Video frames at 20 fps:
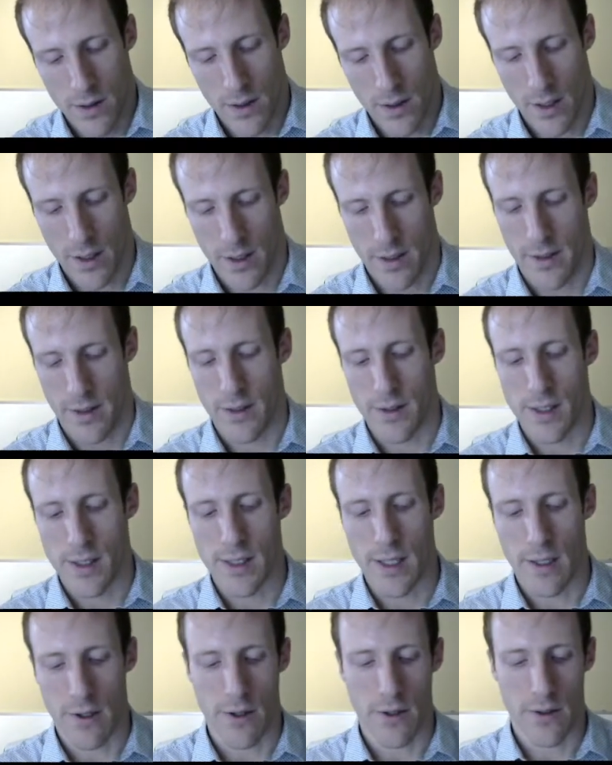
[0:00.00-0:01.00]
there's a
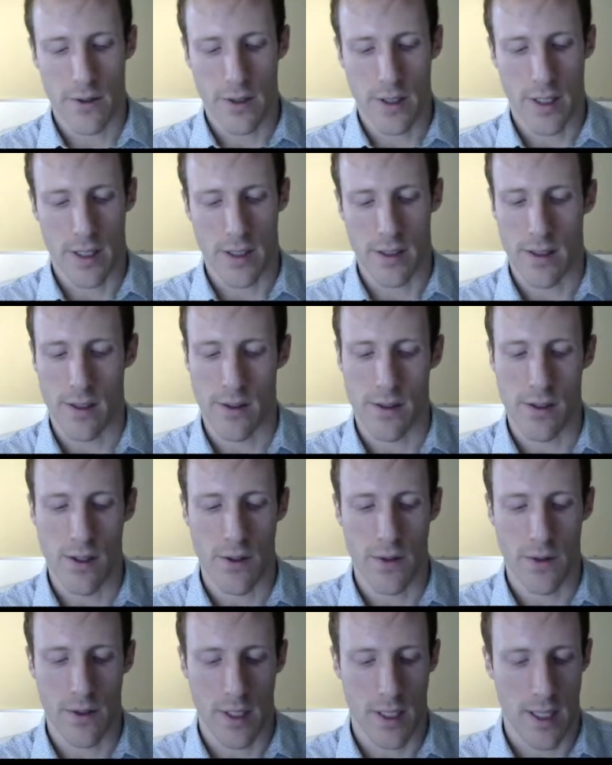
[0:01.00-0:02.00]
0 because there's
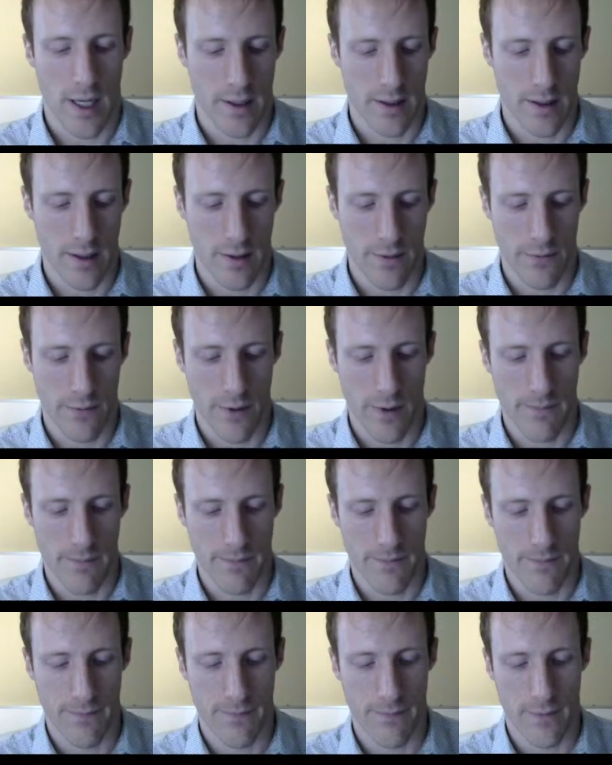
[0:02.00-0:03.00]
no connection from
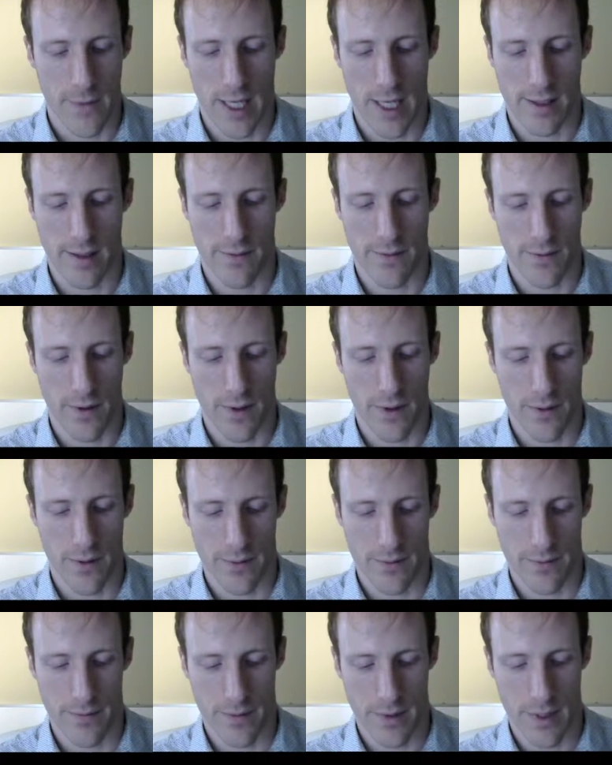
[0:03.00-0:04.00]

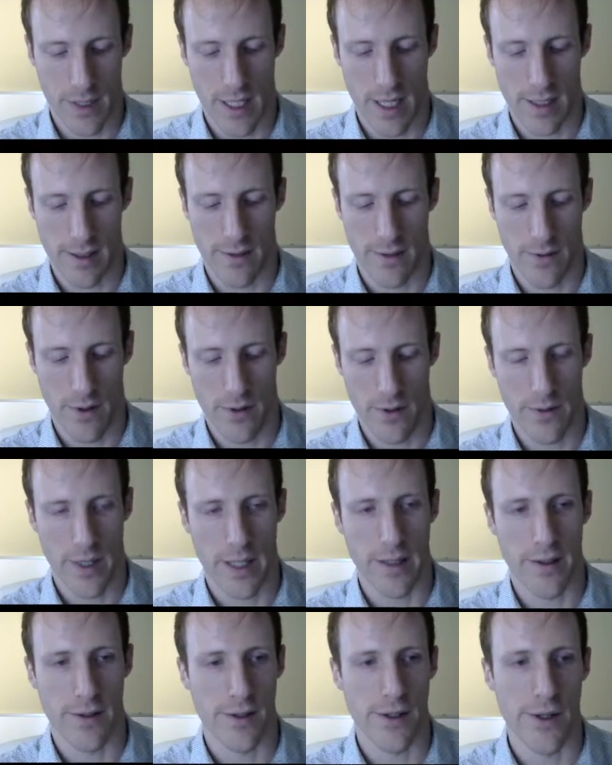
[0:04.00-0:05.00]
SFO to SFO,
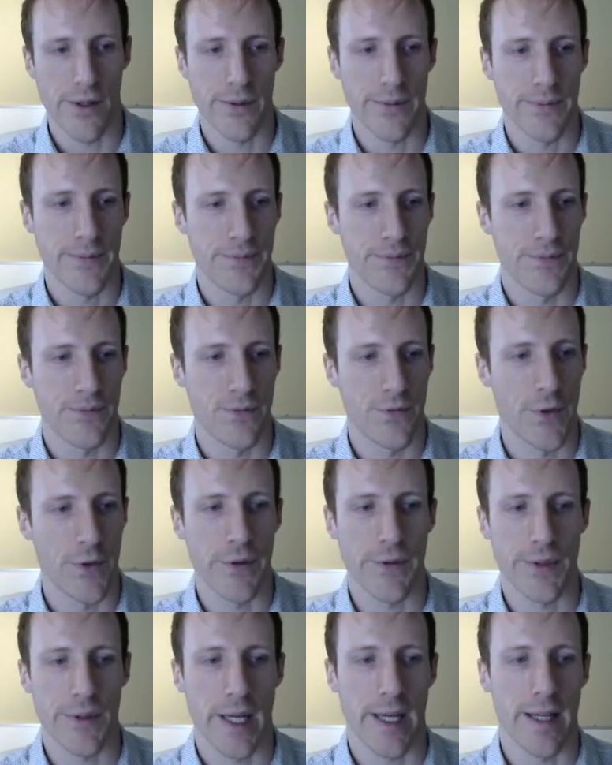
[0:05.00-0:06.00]
right? There's no
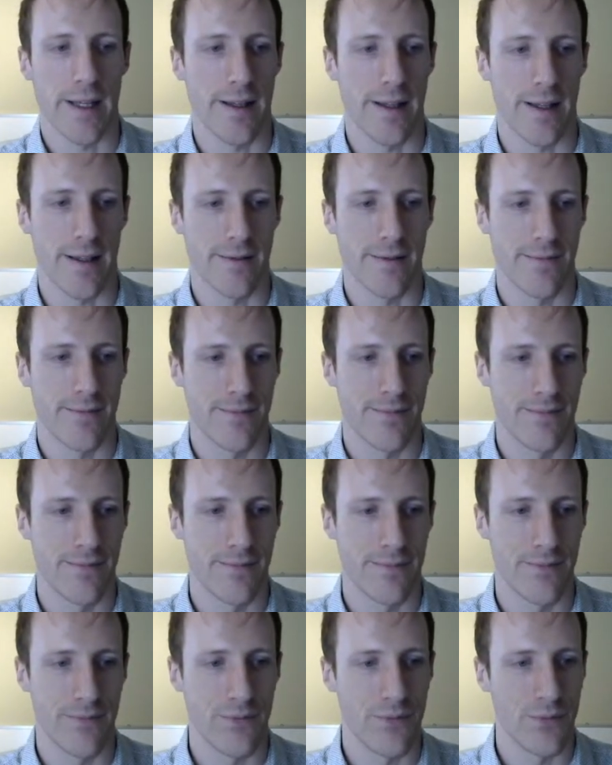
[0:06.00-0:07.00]
flight that
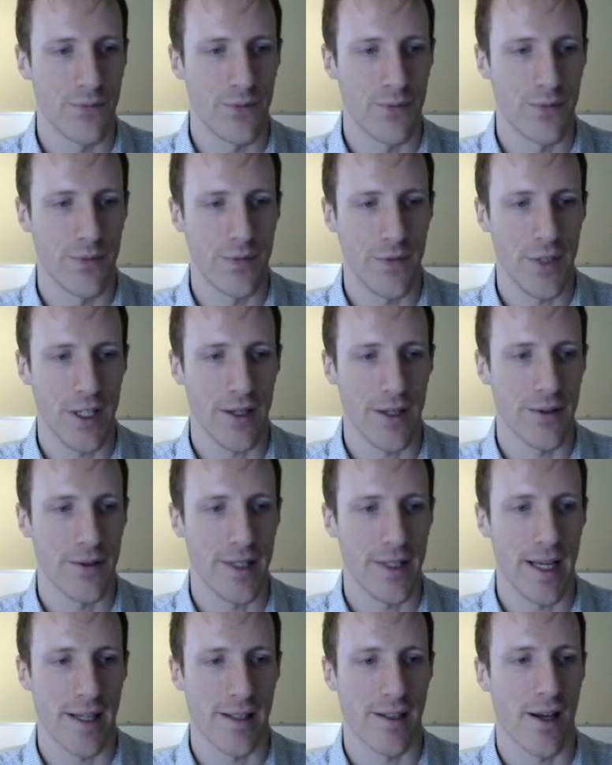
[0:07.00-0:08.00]

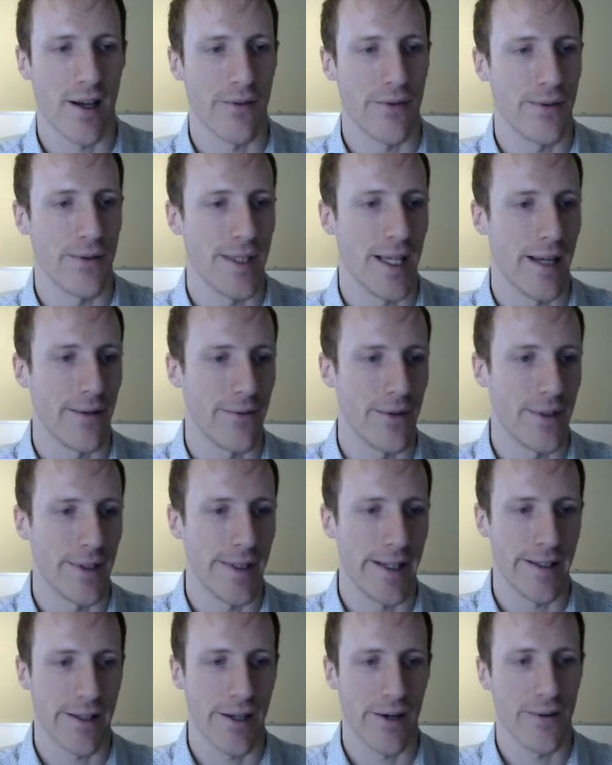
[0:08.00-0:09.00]
takes off from San
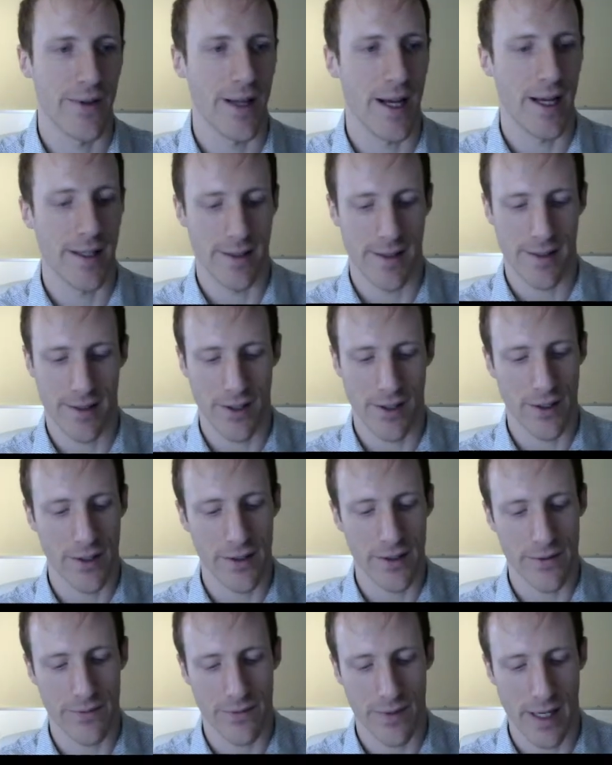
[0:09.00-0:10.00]
Francisco, flies in a
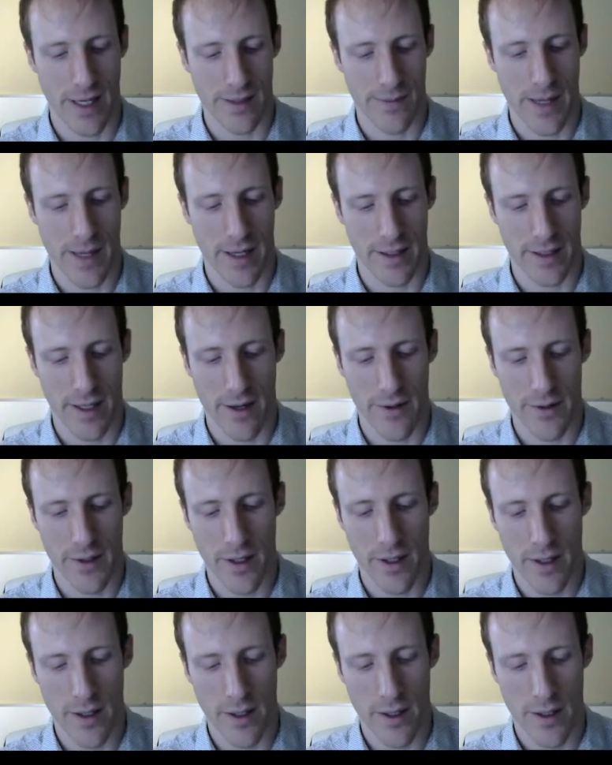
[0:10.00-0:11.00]
circle, and flies back down.
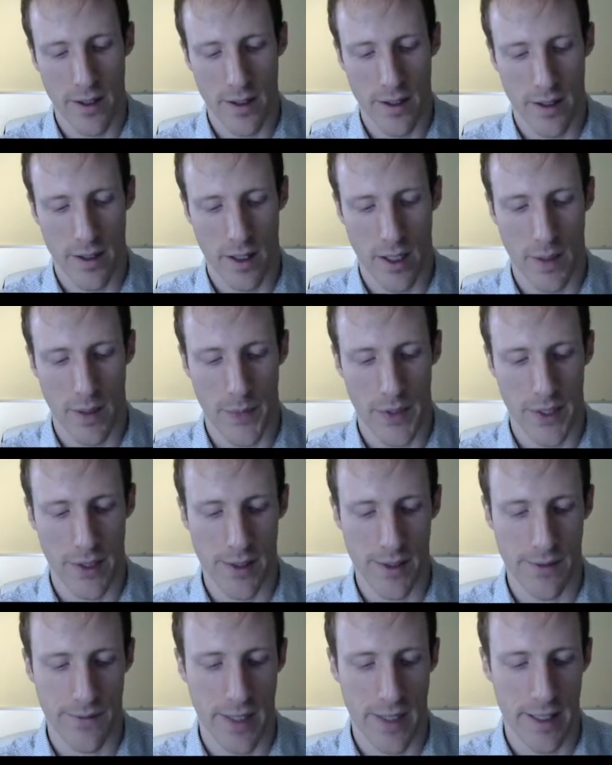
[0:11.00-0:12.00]
But
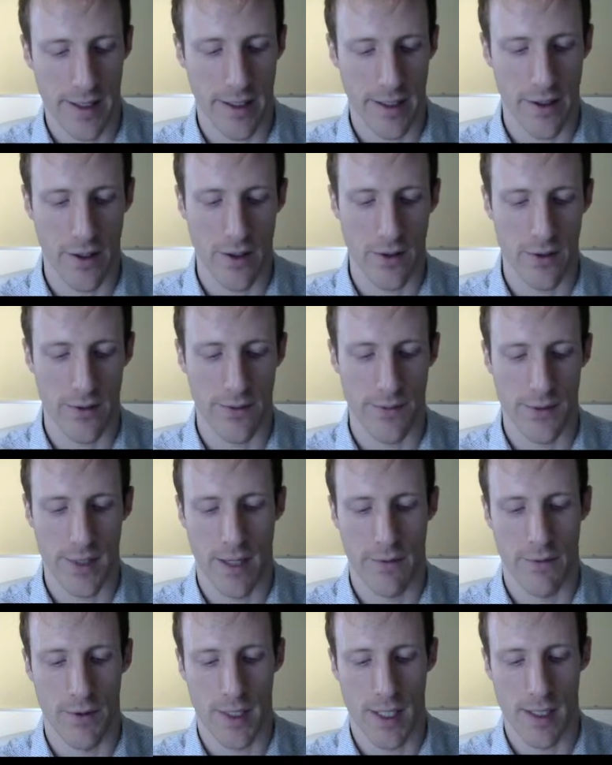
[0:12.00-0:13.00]
there's a flight that goes from
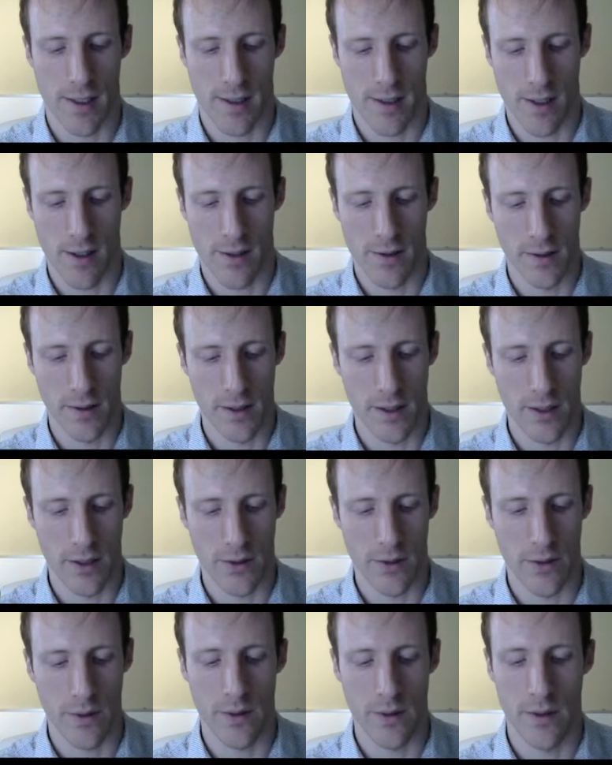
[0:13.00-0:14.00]
San Francisco
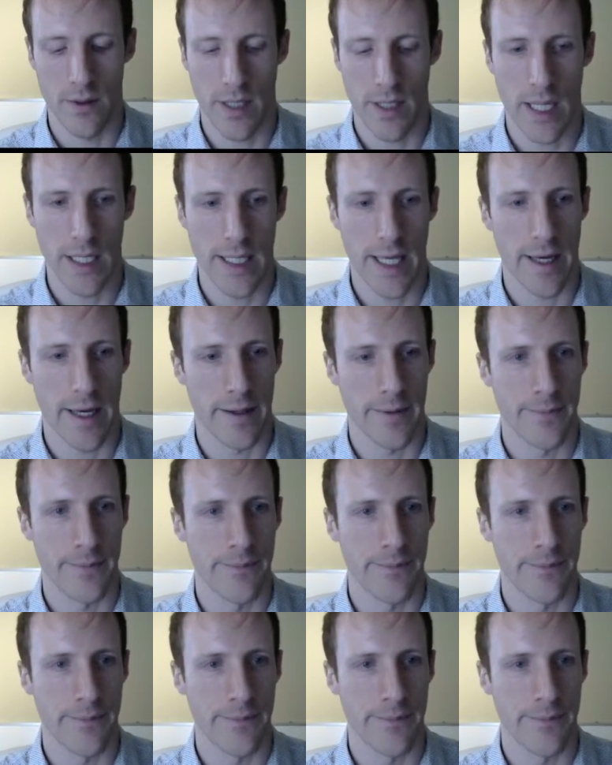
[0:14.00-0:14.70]
to LA.